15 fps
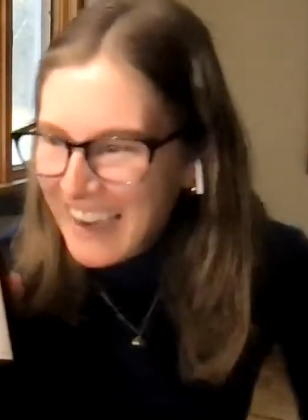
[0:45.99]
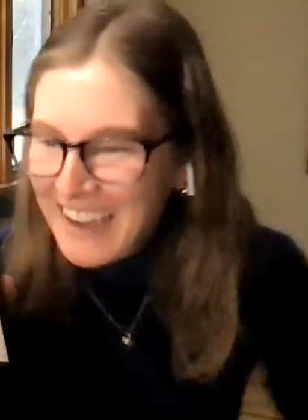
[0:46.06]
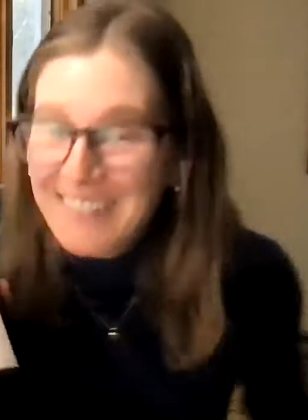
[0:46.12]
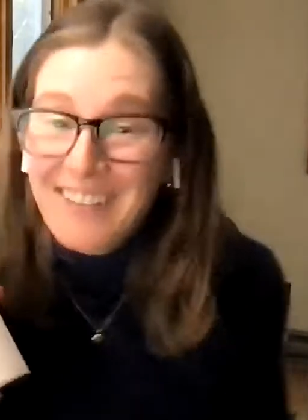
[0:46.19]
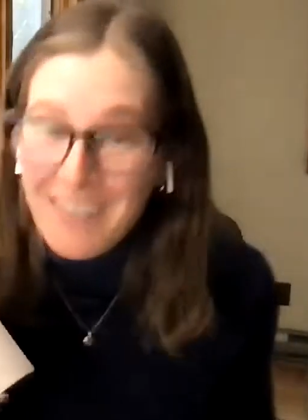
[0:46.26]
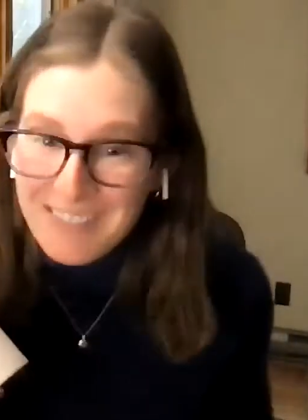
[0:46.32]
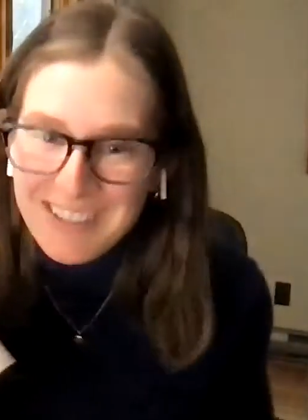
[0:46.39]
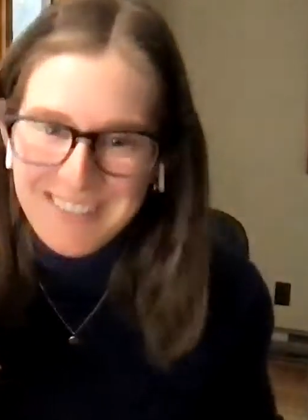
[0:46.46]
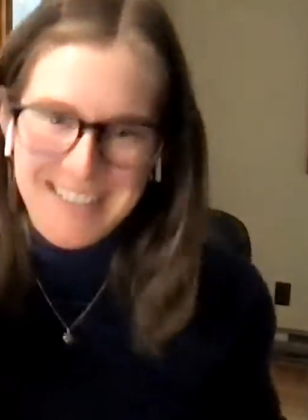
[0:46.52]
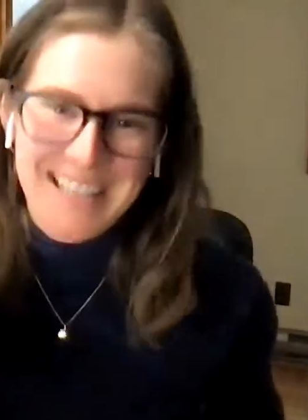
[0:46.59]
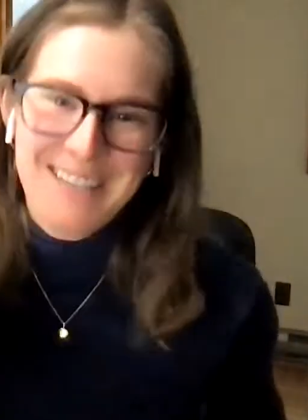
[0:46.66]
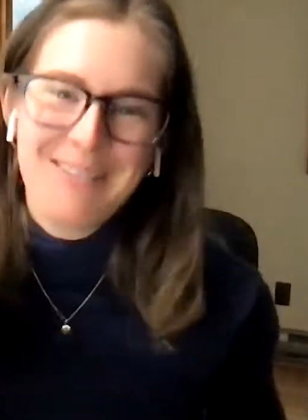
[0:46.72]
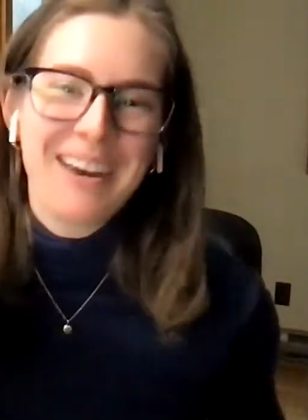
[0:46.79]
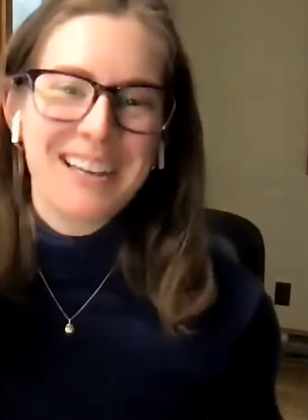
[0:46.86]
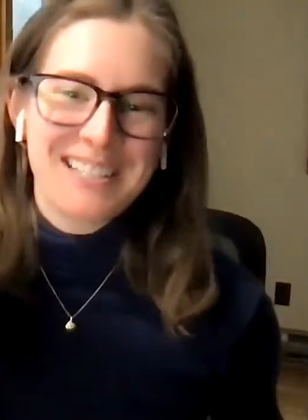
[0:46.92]
I love the way
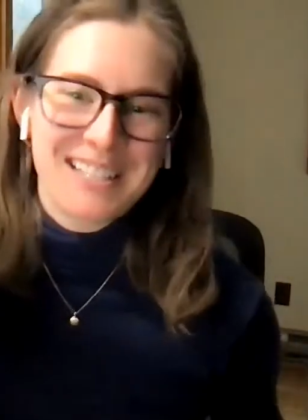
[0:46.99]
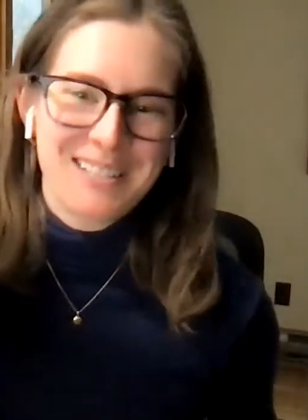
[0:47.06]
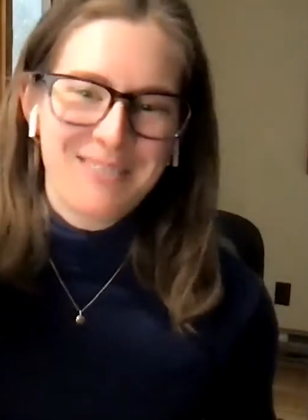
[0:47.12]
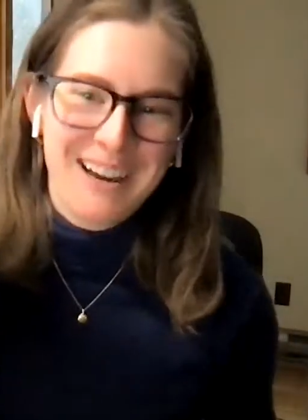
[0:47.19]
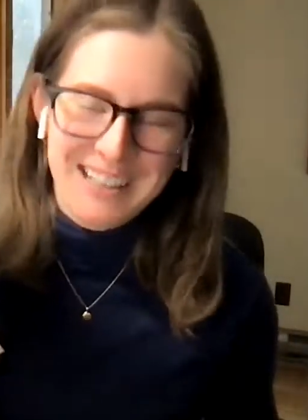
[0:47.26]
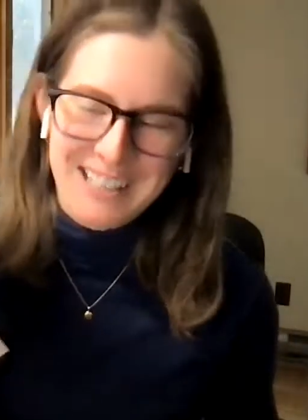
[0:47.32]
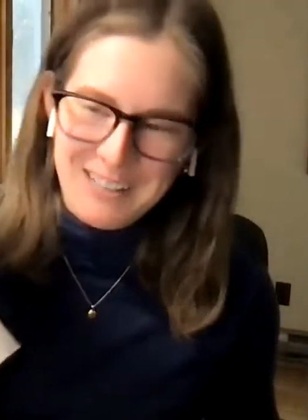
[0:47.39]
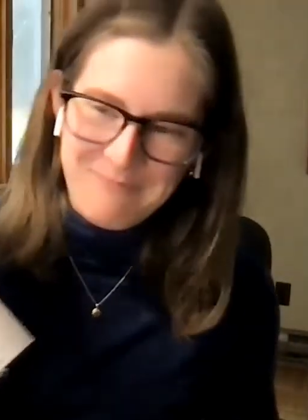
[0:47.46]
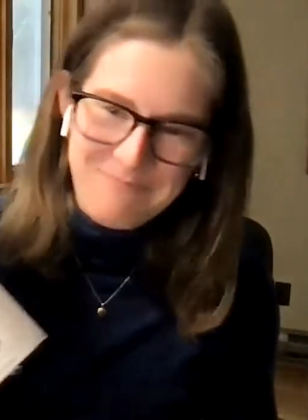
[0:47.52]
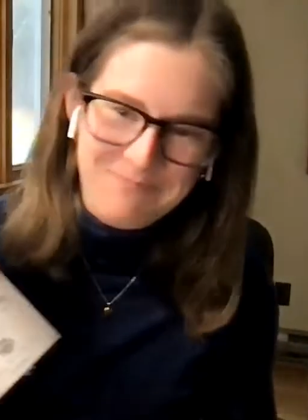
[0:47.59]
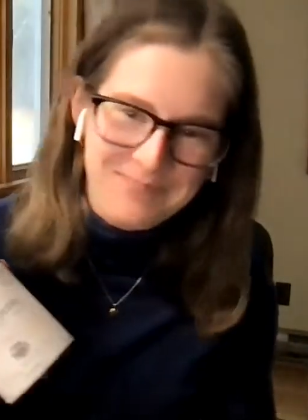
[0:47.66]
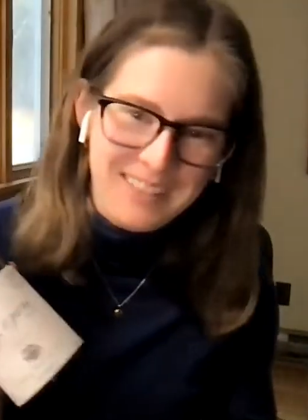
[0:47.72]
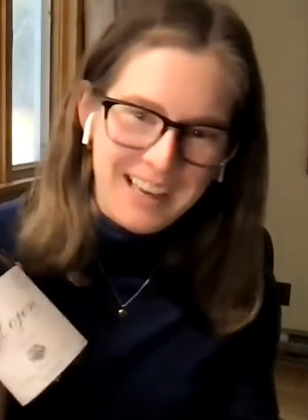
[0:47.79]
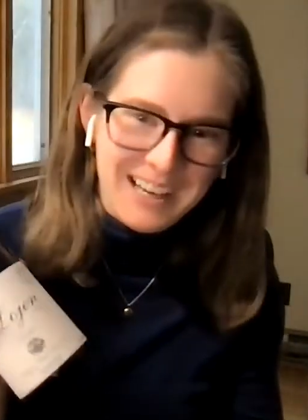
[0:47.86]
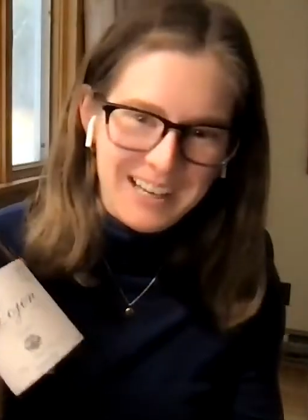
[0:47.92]
he makes this wine
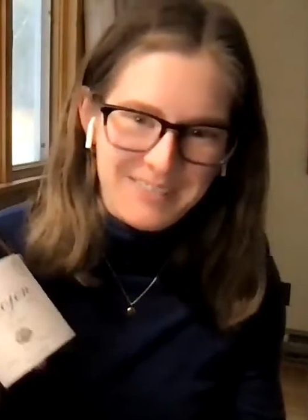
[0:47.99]
though.